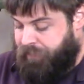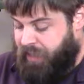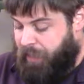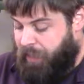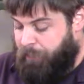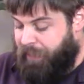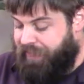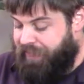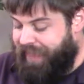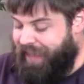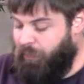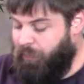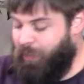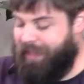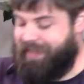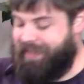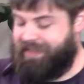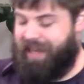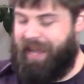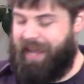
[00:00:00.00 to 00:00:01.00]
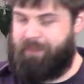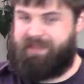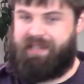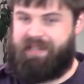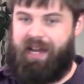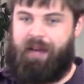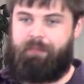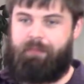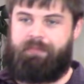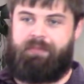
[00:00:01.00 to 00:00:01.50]
But then when it times
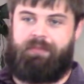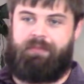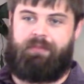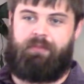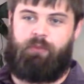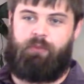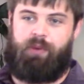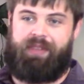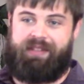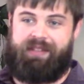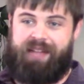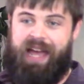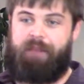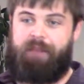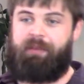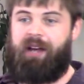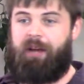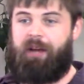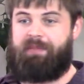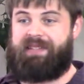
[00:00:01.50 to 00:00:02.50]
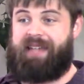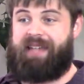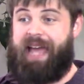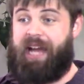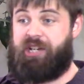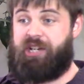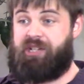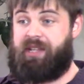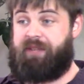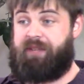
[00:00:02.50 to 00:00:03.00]
come, when the time comes to
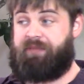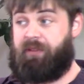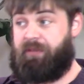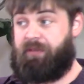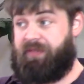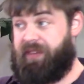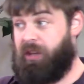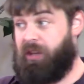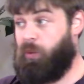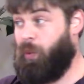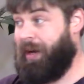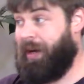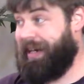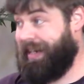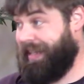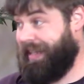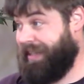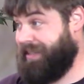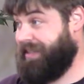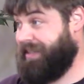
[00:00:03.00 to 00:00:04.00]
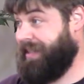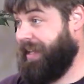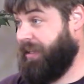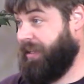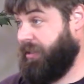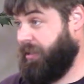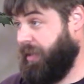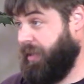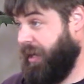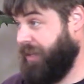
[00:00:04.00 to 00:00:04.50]
actually fulfill what it is
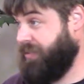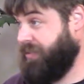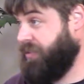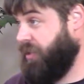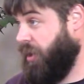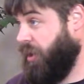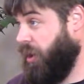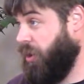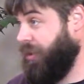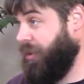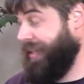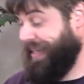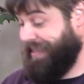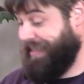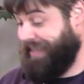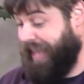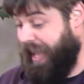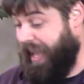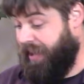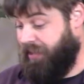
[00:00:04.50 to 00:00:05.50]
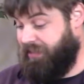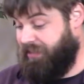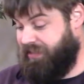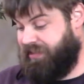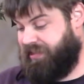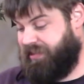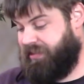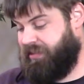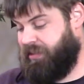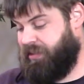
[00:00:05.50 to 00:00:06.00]
that God's call
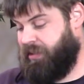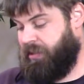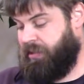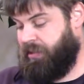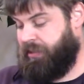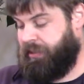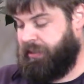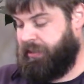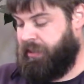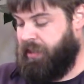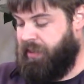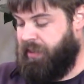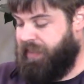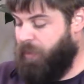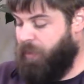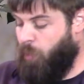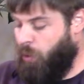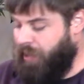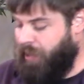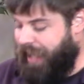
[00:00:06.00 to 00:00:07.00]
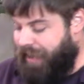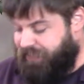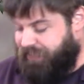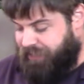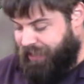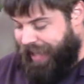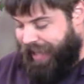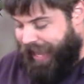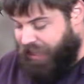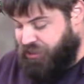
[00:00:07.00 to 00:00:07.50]
entails, they won't
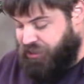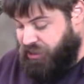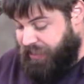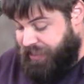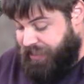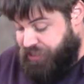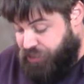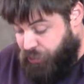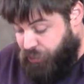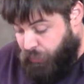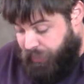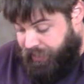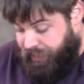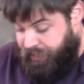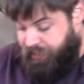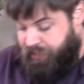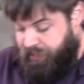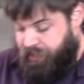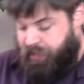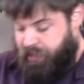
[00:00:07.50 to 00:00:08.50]
ever actually do it.